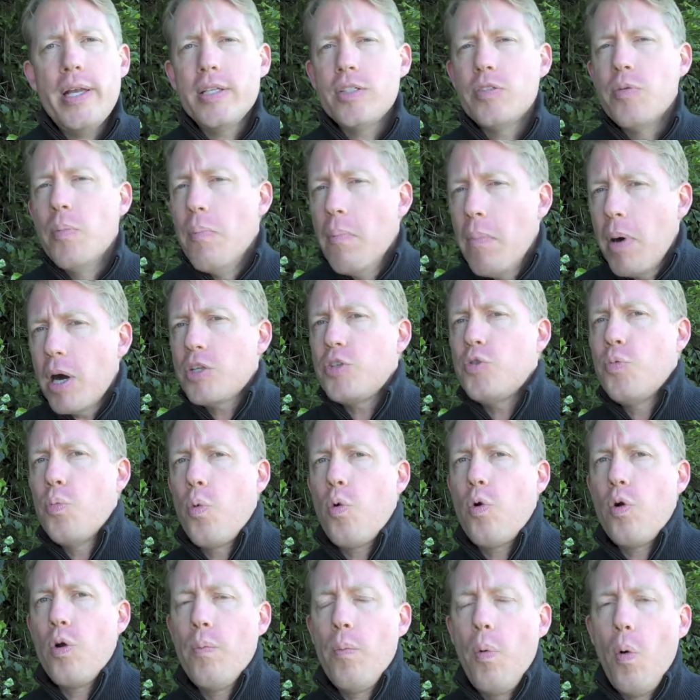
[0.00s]
it's much
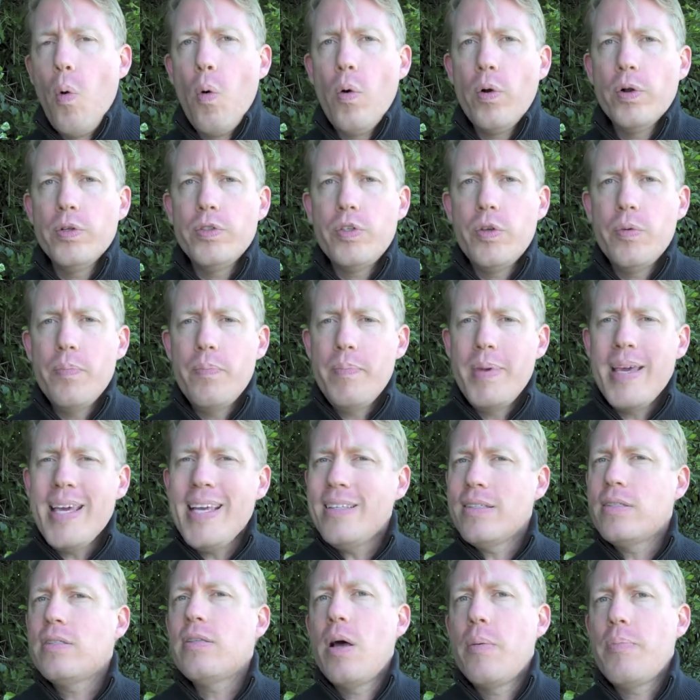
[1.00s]
more important to
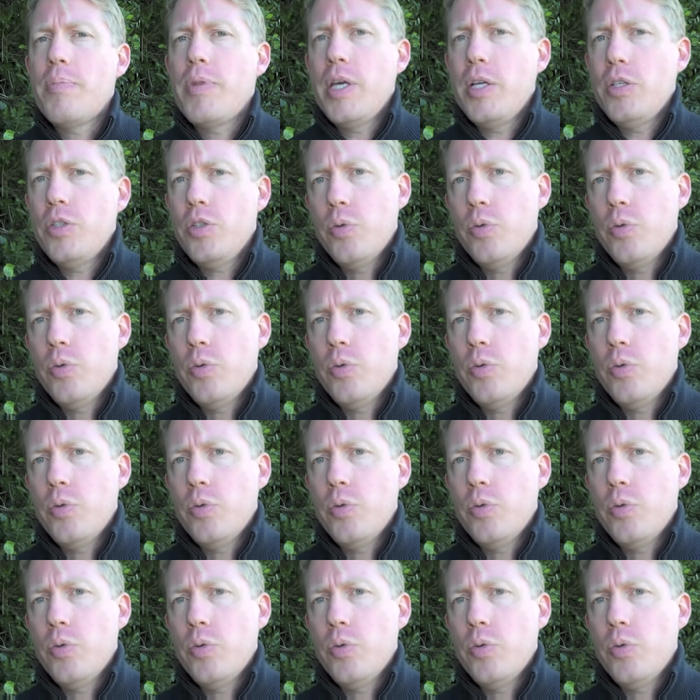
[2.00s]
mean something